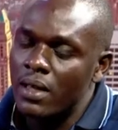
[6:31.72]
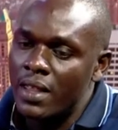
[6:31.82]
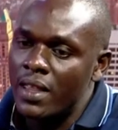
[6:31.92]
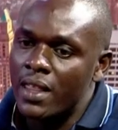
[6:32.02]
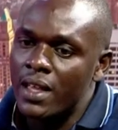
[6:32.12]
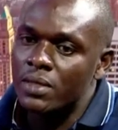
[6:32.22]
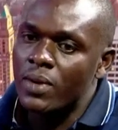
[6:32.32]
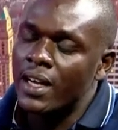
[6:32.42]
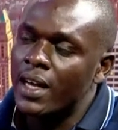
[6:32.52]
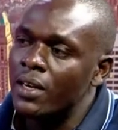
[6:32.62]
and the others
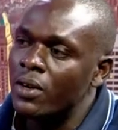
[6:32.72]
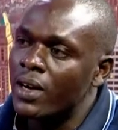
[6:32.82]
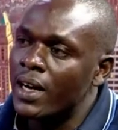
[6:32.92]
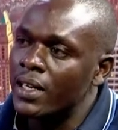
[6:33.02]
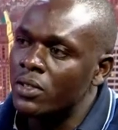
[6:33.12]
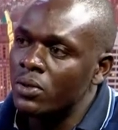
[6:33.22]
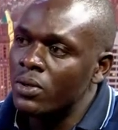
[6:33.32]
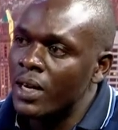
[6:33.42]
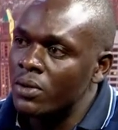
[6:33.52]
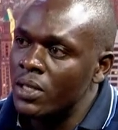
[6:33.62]
were done locally to
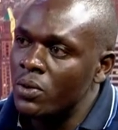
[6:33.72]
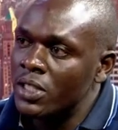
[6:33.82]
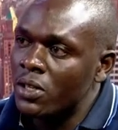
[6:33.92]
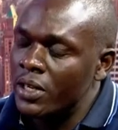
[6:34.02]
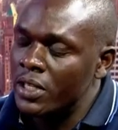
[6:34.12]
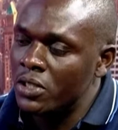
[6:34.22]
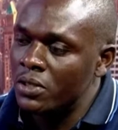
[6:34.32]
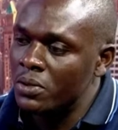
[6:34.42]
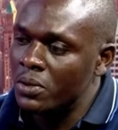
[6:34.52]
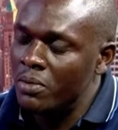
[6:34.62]
rule out which
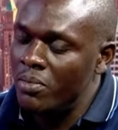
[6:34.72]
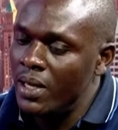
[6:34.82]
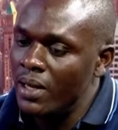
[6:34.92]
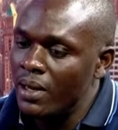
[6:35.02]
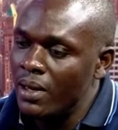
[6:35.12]
condition could be.